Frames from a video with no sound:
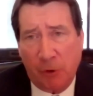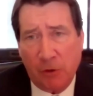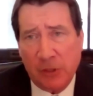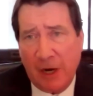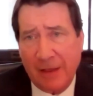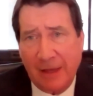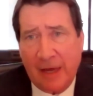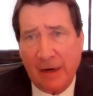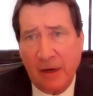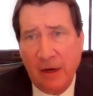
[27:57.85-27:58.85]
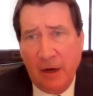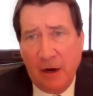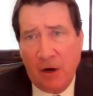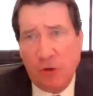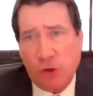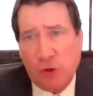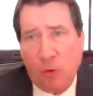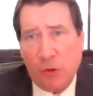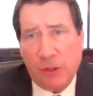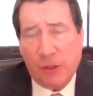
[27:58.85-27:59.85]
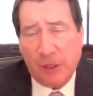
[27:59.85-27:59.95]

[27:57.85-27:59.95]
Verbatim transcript: person. I think that underscores the